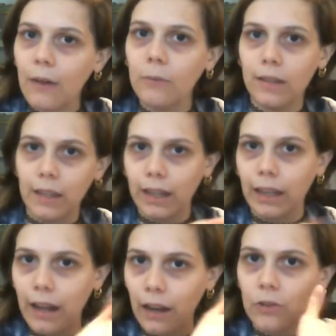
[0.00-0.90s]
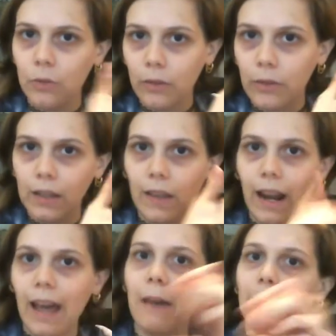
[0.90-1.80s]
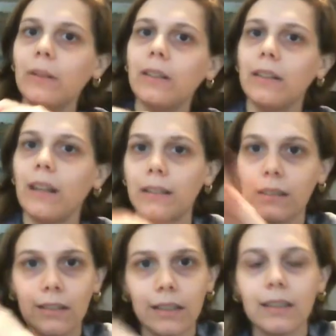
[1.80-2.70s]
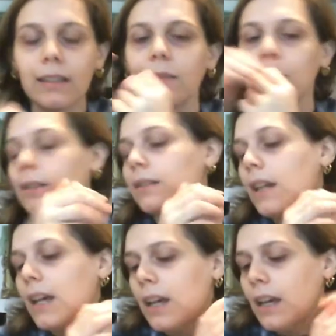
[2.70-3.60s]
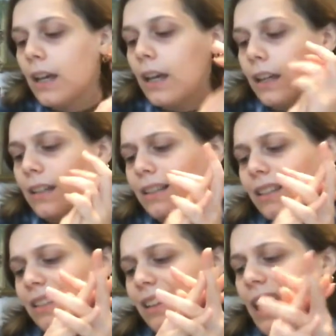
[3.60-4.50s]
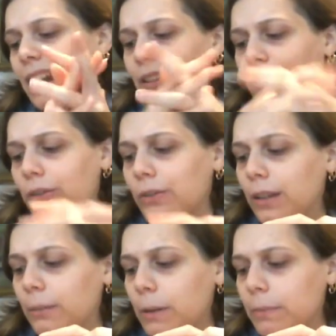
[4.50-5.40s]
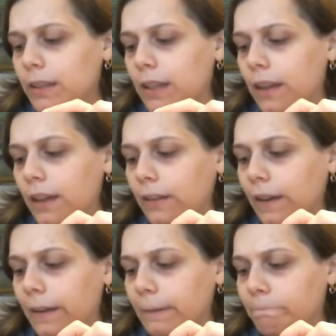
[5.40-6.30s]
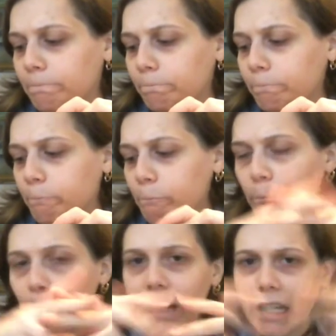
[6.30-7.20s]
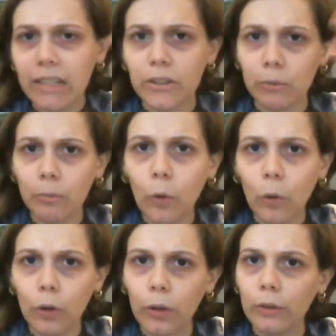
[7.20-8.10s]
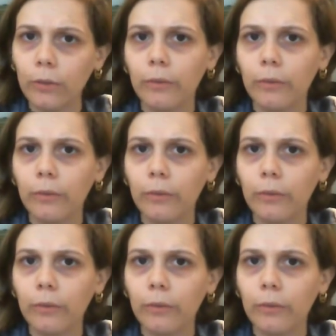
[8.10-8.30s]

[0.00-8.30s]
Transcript: was, like, an actual thing that happened, and I did see him, and, because, like, I don't know, that people say that, like, kids are more,